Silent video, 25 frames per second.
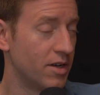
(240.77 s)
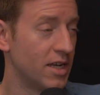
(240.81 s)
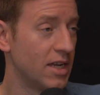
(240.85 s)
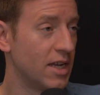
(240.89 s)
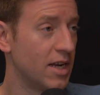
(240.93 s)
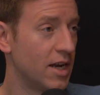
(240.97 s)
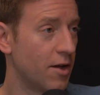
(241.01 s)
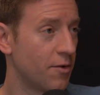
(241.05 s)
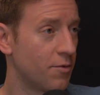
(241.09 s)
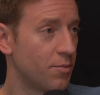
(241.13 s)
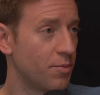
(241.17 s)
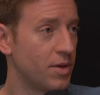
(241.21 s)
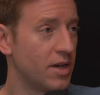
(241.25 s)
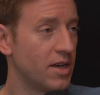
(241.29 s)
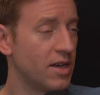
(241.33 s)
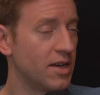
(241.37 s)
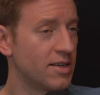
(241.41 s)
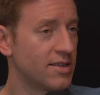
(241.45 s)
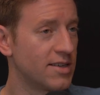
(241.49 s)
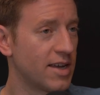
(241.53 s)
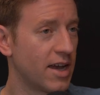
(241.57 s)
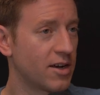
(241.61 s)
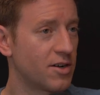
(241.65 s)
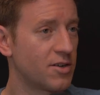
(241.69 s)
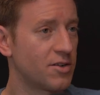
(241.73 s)
an ENFP
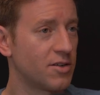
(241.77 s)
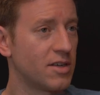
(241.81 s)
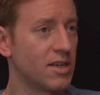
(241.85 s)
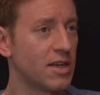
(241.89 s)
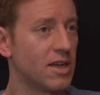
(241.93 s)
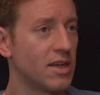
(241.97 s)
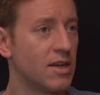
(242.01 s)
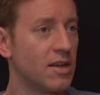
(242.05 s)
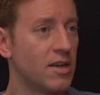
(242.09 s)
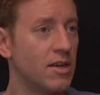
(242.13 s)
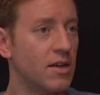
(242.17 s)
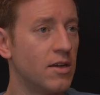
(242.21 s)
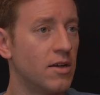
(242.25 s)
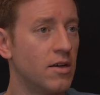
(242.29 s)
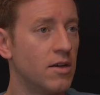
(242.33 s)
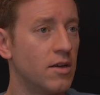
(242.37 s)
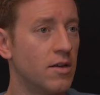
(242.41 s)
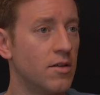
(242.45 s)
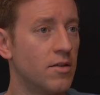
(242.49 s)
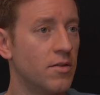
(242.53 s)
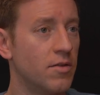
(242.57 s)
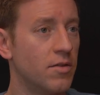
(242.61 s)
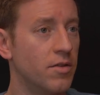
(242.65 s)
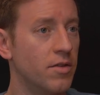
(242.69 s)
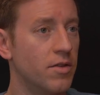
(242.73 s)
is actually
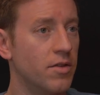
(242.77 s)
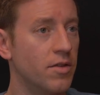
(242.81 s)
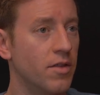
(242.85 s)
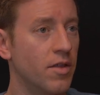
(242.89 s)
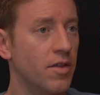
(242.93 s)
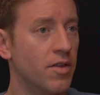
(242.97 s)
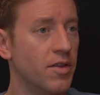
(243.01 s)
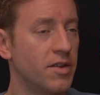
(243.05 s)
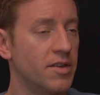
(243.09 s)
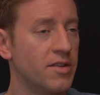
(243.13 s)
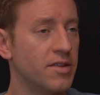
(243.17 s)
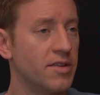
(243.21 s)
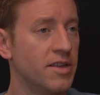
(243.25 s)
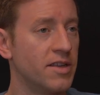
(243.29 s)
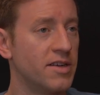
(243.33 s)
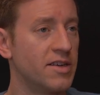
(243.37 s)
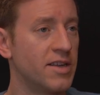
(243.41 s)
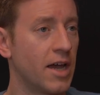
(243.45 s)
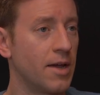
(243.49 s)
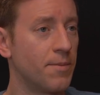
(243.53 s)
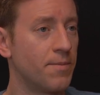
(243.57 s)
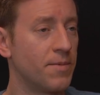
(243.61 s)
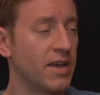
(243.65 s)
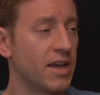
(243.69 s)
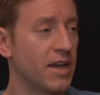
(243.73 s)
the
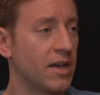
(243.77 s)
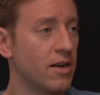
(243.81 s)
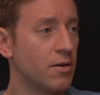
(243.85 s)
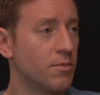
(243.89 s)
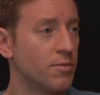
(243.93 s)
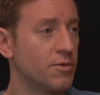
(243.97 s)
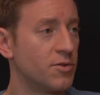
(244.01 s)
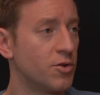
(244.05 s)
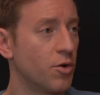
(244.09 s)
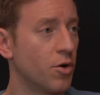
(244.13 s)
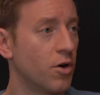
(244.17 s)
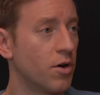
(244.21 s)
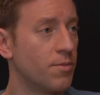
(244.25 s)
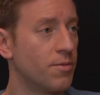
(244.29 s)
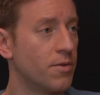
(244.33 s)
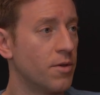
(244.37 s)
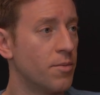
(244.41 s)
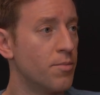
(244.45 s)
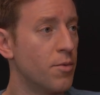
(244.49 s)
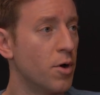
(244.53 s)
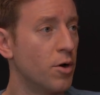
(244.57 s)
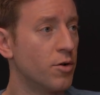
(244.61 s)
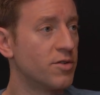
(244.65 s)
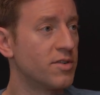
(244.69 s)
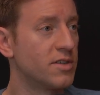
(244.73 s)
type that can absorb the
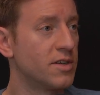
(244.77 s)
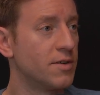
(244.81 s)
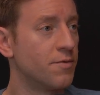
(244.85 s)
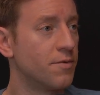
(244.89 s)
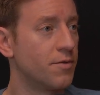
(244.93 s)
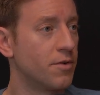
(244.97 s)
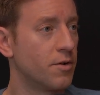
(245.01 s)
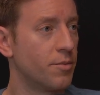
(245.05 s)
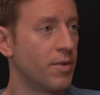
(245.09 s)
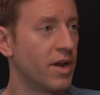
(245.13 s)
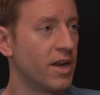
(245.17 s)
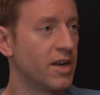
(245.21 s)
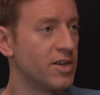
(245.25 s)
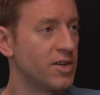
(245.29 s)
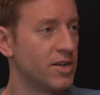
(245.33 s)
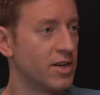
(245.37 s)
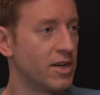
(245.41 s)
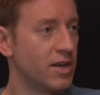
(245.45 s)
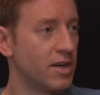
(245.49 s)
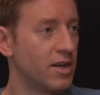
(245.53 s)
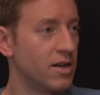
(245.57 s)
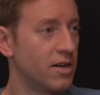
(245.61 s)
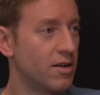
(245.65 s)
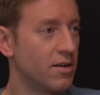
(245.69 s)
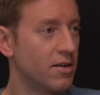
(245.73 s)
most
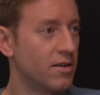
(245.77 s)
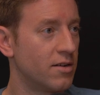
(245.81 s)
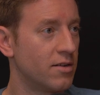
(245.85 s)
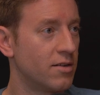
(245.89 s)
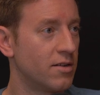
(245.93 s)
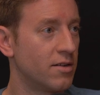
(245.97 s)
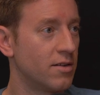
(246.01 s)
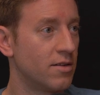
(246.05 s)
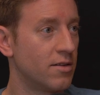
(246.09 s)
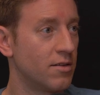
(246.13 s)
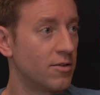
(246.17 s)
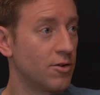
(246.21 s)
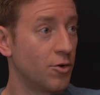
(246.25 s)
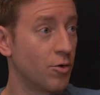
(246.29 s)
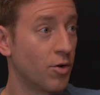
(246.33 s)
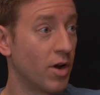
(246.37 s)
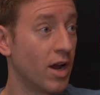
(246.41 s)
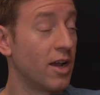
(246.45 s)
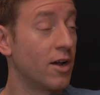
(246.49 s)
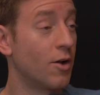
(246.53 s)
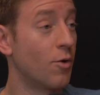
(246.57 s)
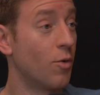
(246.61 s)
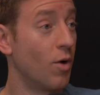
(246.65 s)
information. Great